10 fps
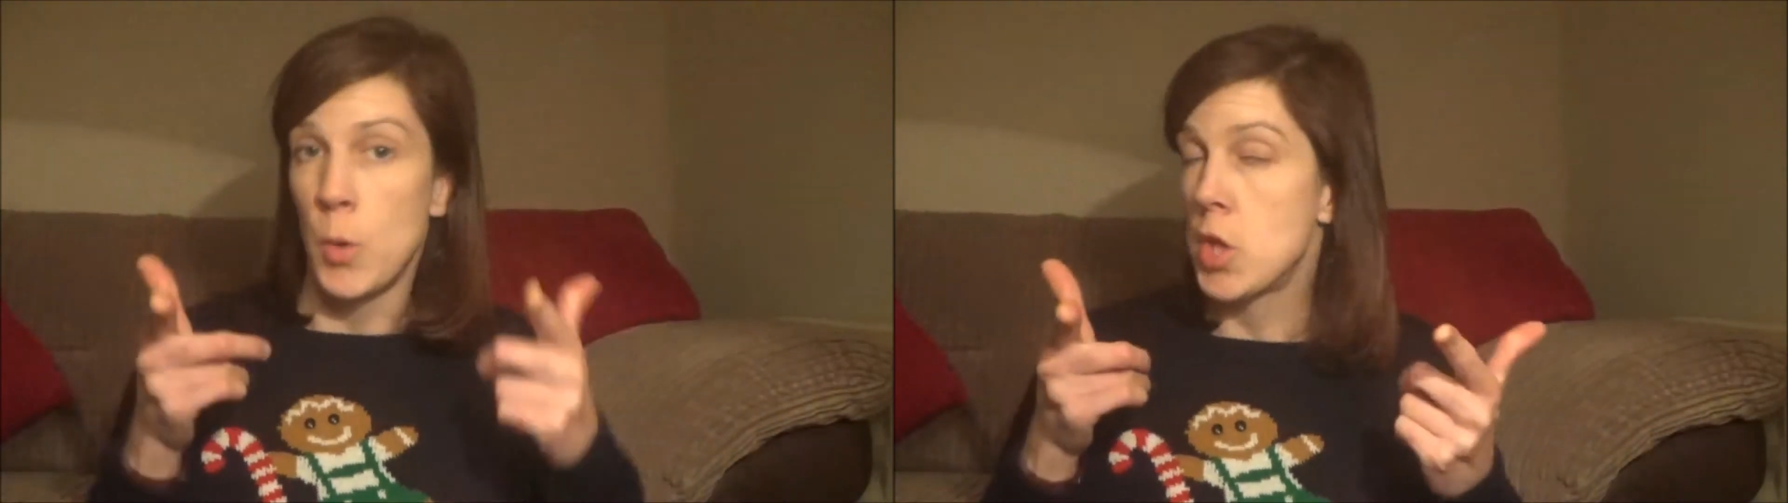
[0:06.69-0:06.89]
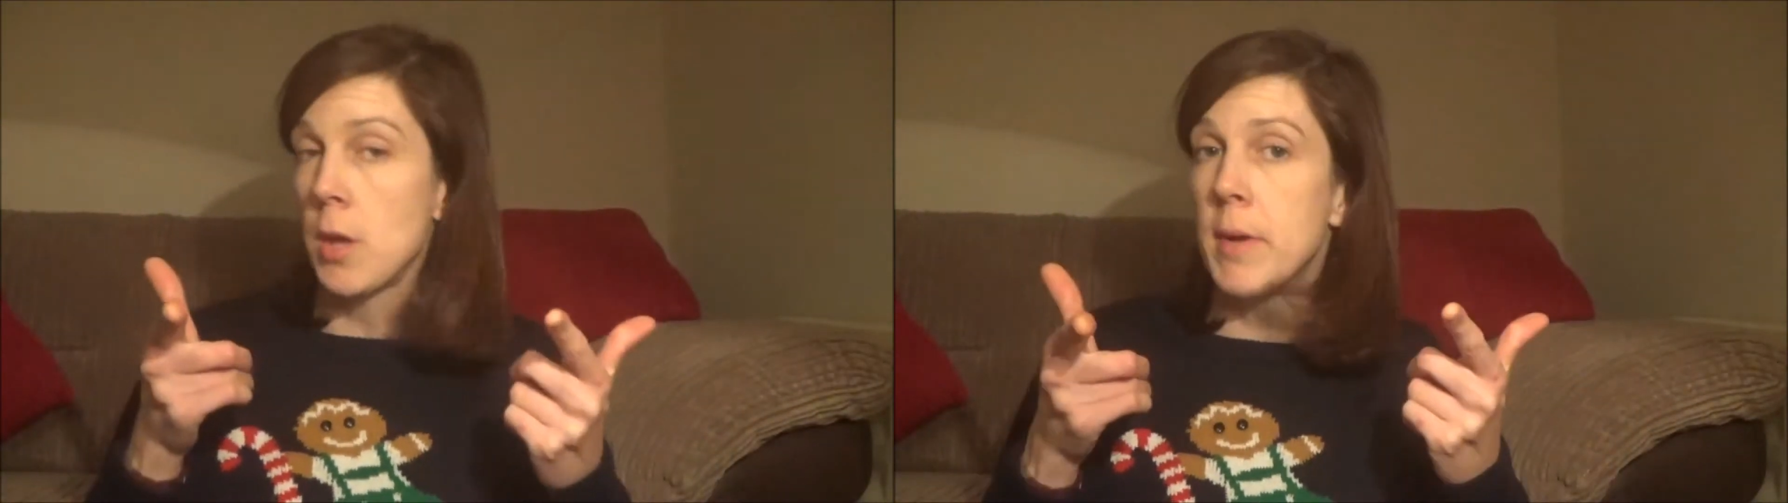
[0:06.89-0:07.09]

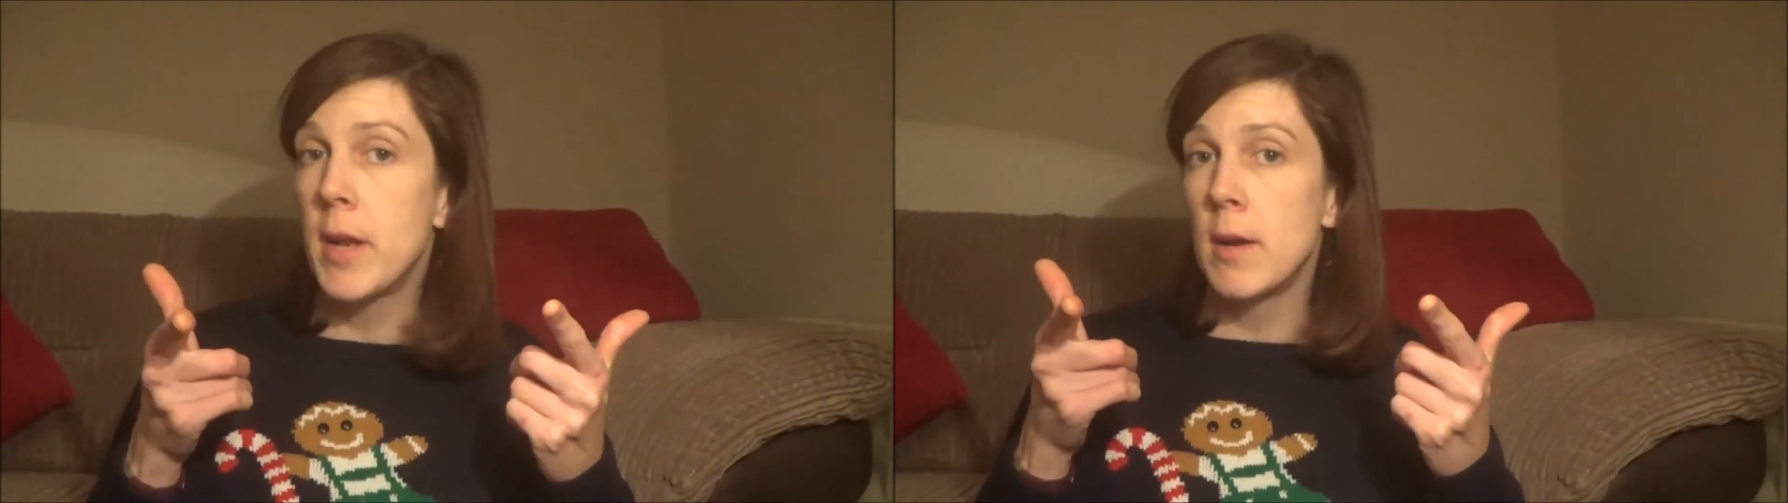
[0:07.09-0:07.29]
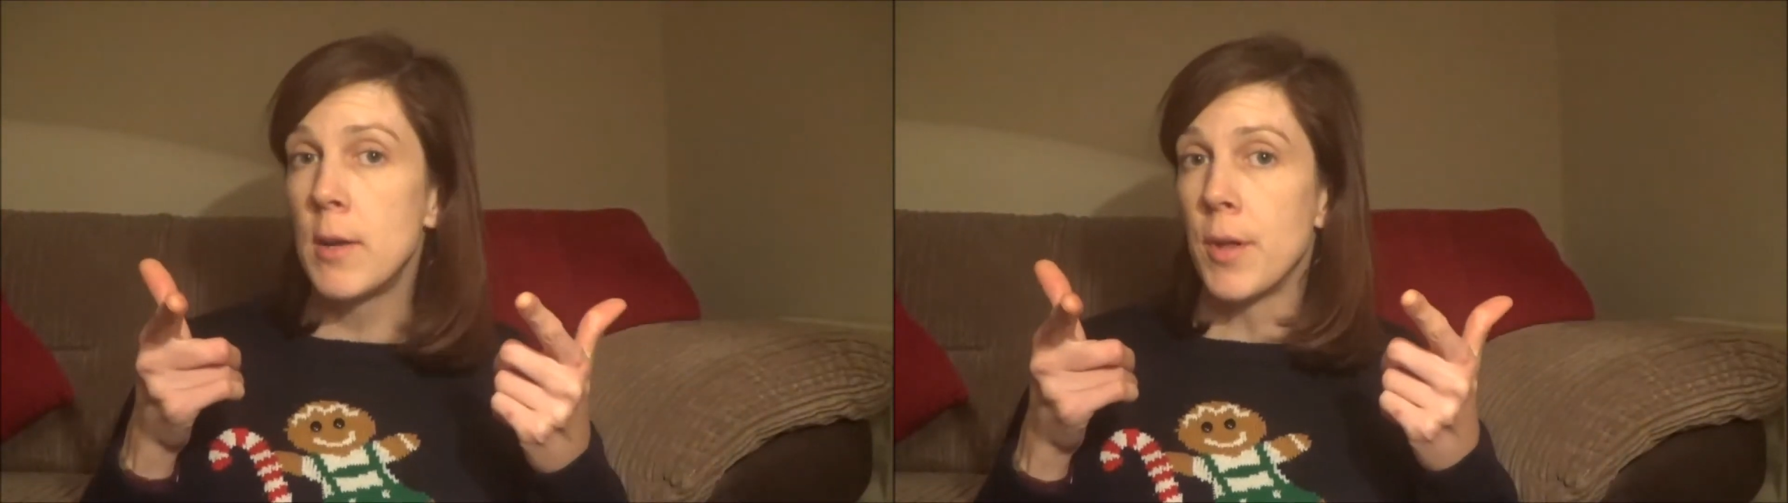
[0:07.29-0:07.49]
which can
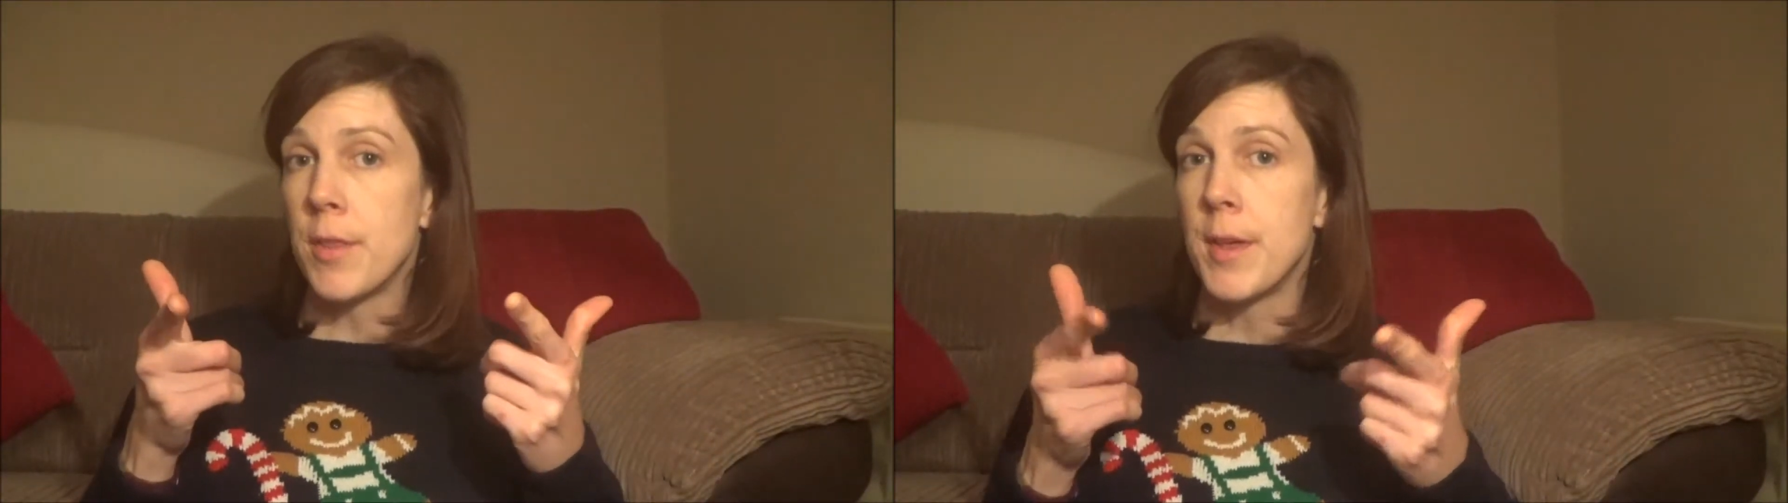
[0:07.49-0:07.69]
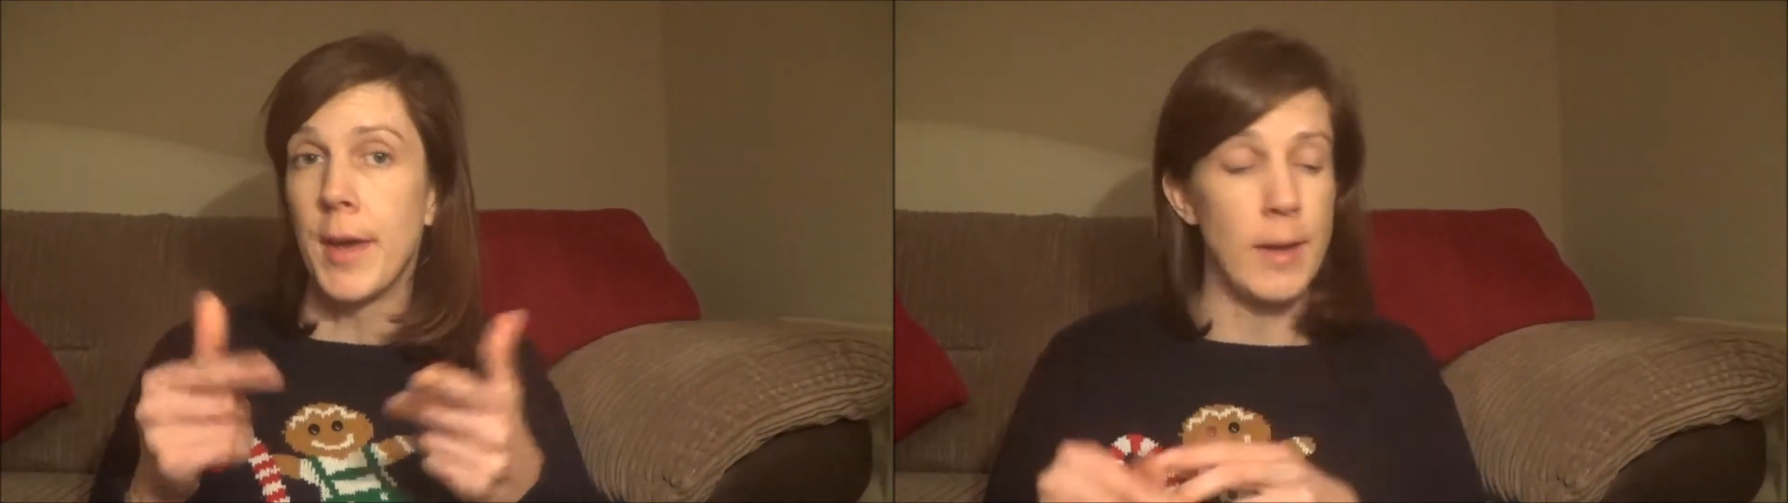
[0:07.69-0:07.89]
mean only
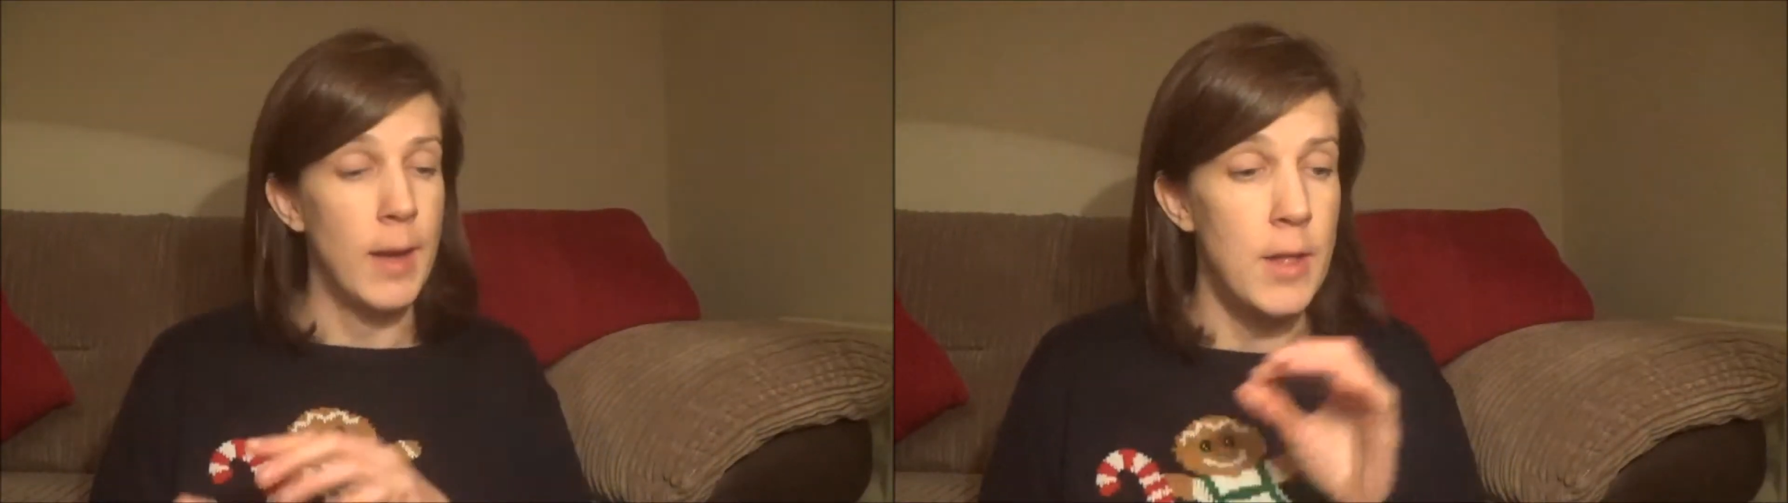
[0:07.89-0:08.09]
one thing.